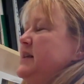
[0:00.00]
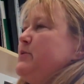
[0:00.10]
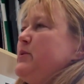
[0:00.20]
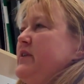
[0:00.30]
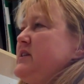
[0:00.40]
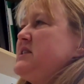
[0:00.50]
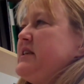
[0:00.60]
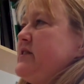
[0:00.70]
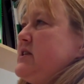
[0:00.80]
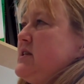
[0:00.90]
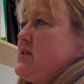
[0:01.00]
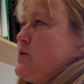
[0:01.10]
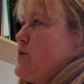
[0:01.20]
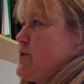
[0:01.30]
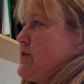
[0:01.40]
Yeah, but we've had 7 years
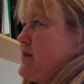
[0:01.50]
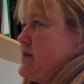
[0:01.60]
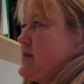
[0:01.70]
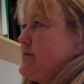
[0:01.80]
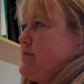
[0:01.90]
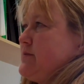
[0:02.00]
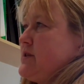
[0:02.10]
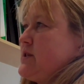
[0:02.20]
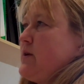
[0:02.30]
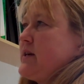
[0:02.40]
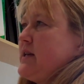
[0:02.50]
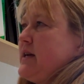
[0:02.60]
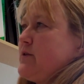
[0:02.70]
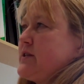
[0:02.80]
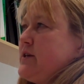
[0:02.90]
to work on this. So I can
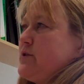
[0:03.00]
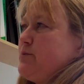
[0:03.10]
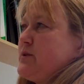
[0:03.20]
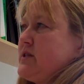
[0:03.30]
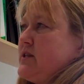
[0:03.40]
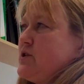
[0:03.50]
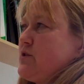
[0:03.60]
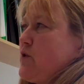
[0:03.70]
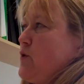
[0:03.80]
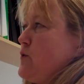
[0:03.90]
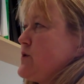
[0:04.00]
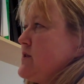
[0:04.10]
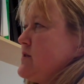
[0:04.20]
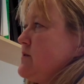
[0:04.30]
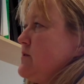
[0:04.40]
now tell you percentage of
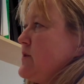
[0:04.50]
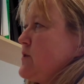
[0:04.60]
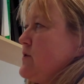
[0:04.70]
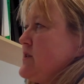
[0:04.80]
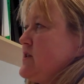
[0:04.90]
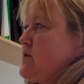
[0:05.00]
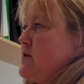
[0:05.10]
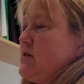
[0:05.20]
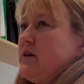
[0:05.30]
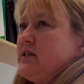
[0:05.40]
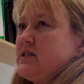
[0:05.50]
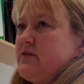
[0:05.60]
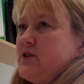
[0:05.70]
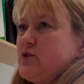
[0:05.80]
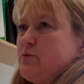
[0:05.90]
courses with content online,
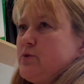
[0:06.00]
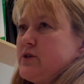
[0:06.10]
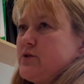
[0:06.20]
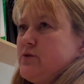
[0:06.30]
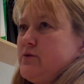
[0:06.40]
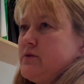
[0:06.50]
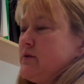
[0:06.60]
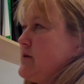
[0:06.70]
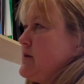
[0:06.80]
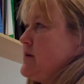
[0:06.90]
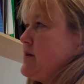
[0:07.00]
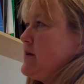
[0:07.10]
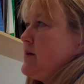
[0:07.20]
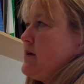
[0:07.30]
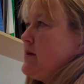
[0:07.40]
72.2.
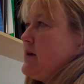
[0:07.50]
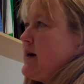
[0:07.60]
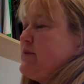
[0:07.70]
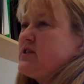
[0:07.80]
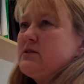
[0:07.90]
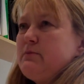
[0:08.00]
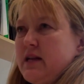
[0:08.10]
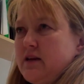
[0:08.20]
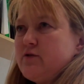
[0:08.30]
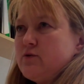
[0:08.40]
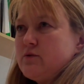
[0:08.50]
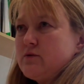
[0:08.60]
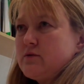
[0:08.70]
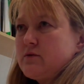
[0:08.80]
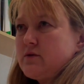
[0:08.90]
This is meaningful
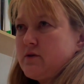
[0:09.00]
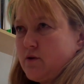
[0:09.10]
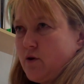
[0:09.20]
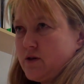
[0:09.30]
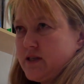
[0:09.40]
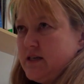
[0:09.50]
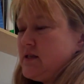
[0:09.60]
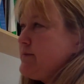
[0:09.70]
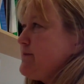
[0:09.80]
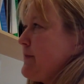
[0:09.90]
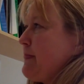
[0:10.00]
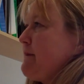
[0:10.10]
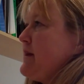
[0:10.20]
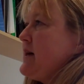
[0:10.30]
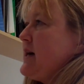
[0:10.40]
content.
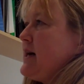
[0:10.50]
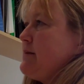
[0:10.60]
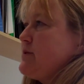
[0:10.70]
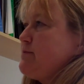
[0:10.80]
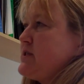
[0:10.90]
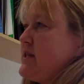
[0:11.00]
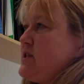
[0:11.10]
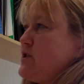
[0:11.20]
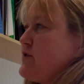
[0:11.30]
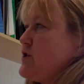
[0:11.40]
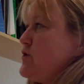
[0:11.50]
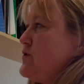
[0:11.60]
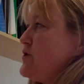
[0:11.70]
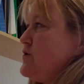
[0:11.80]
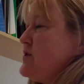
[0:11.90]
Percentage of
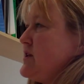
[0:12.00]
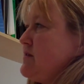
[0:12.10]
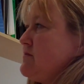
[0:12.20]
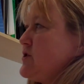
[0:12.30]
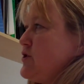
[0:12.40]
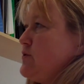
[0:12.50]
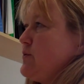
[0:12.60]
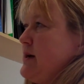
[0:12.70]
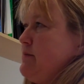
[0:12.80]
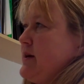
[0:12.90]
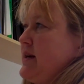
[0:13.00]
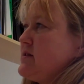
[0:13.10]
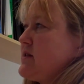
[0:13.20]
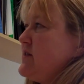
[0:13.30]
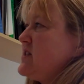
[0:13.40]
students using Student Web, and
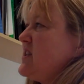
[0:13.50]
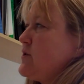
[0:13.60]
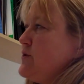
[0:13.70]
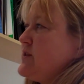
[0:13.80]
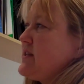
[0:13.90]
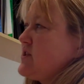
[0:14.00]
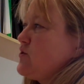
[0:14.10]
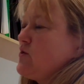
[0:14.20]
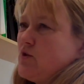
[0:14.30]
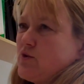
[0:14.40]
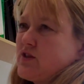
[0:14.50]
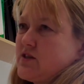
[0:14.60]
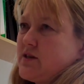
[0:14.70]
so this includes our short courses.